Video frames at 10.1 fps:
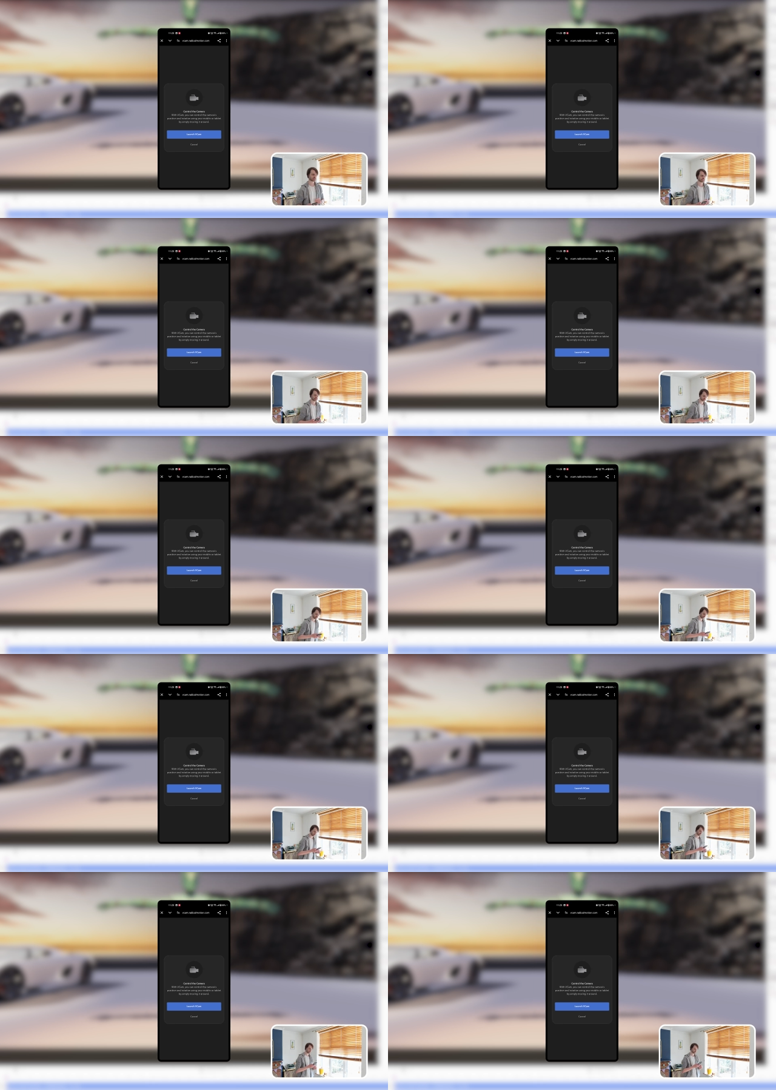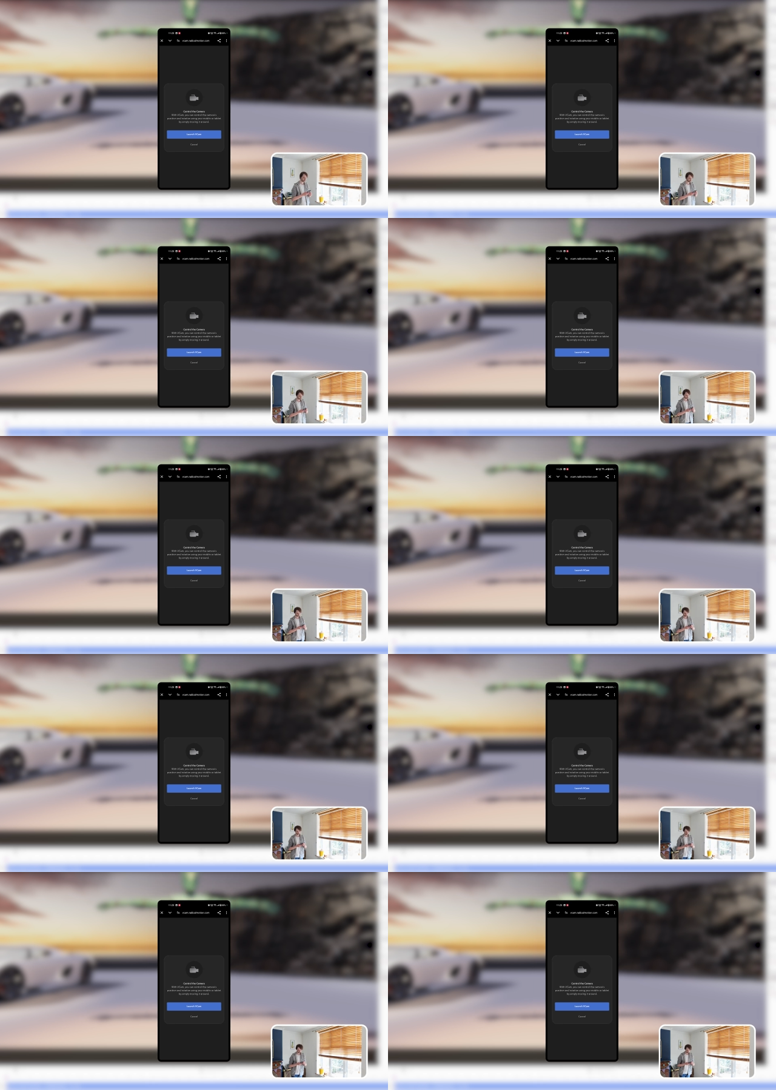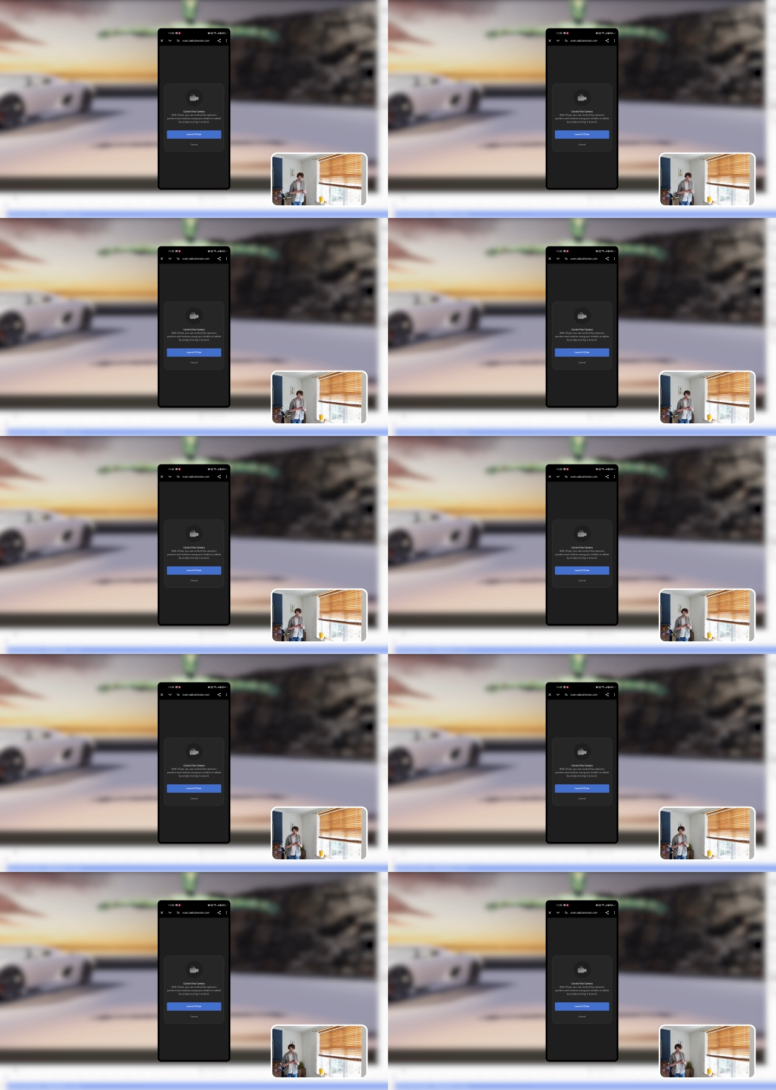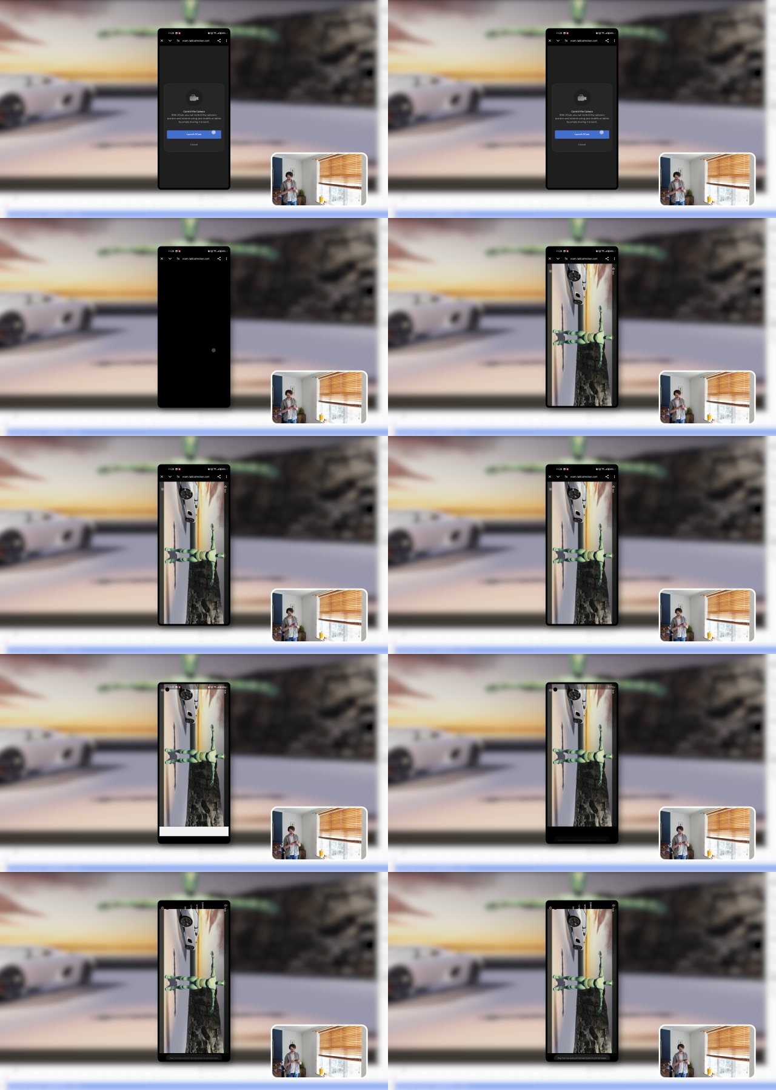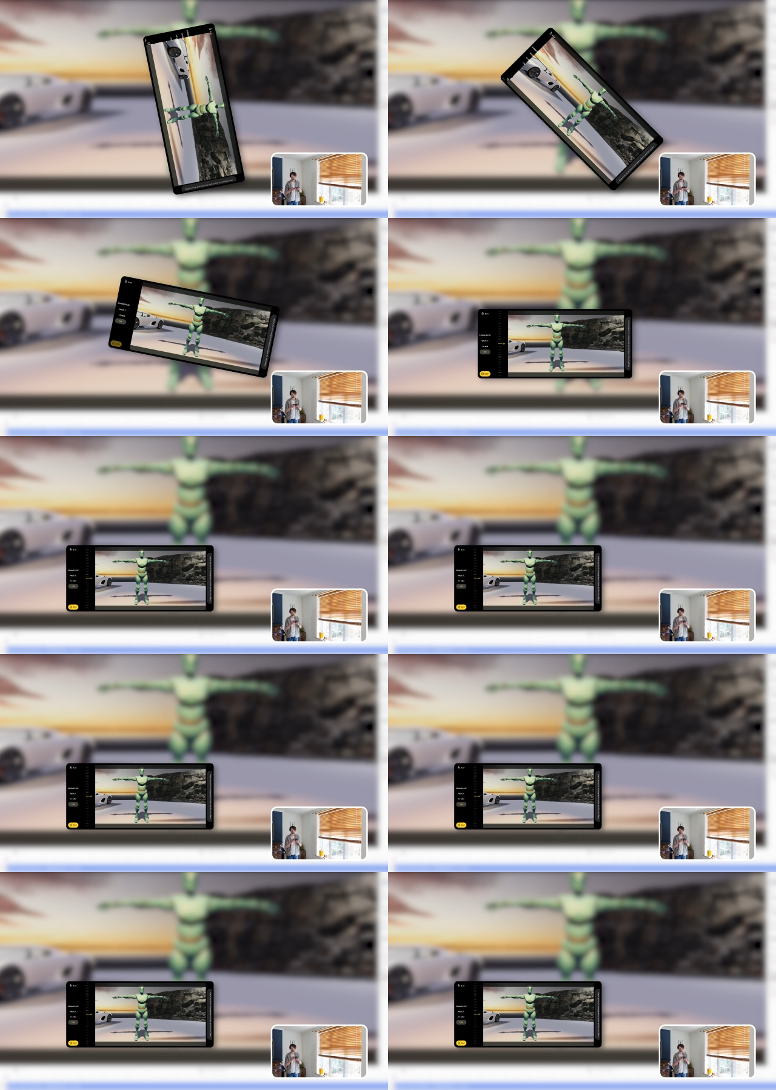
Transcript: (no speaker visible)